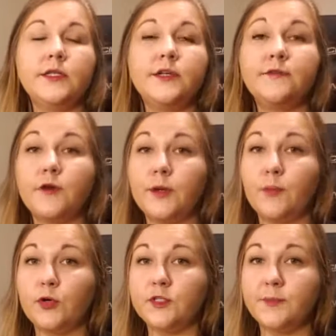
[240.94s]
Different
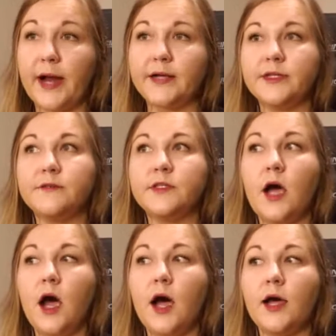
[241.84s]
perspectives
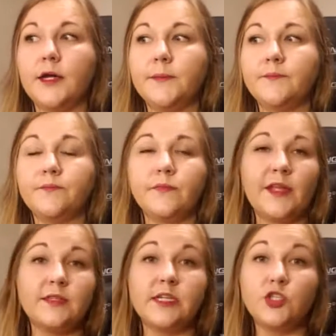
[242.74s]
on
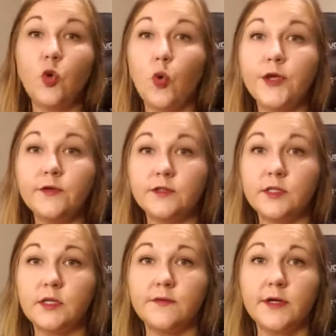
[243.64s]
essential
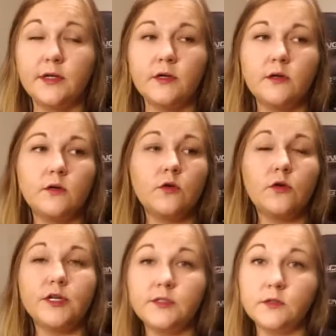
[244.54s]
oils, even
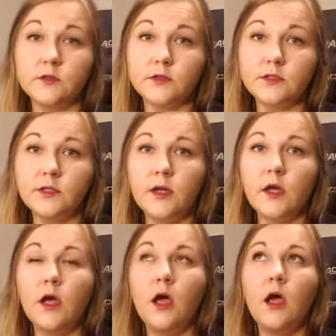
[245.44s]
crystals,
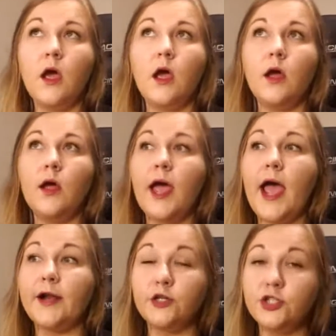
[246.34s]

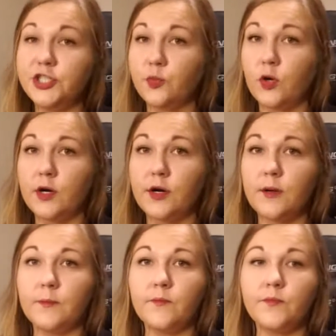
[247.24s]
energy work,
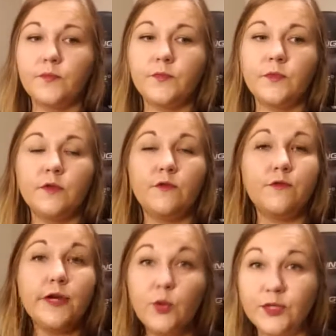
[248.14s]

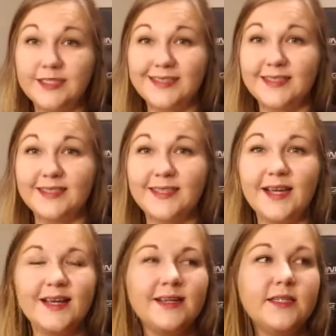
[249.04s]
frequencies,
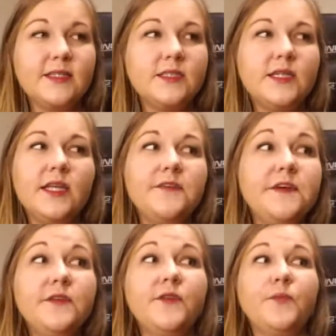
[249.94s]

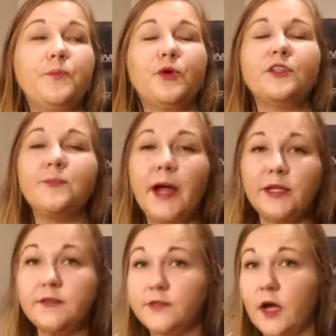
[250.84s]
even
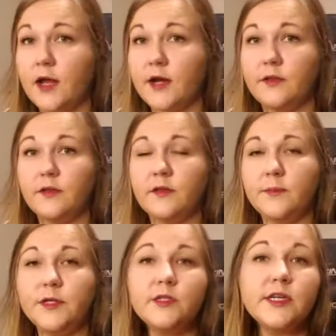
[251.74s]
perspectives on the
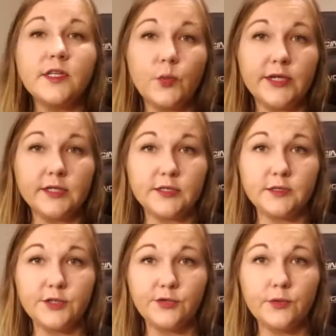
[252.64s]
music that we
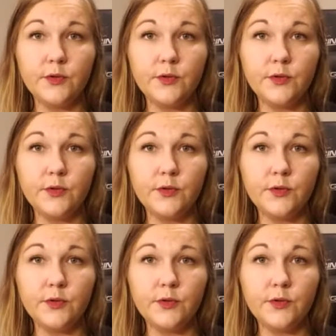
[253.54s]
listen to.